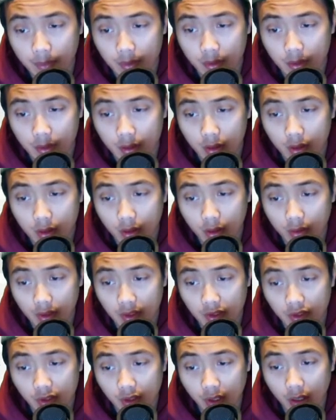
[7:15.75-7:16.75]
You know,
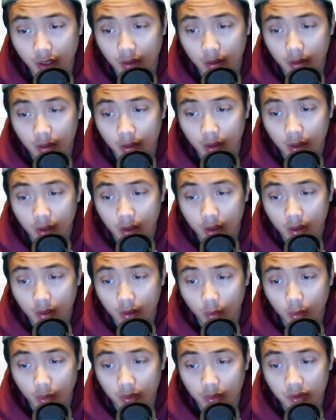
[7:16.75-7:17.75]
he's young.
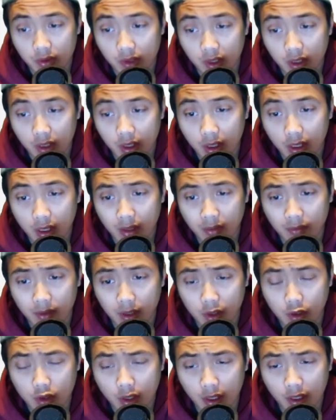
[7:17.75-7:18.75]
We'll see if he
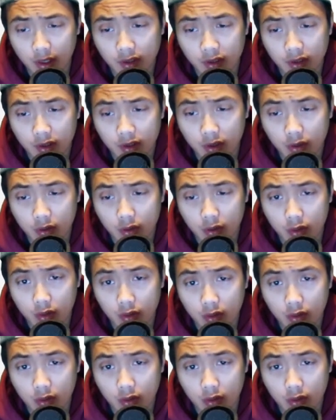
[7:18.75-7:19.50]
tries to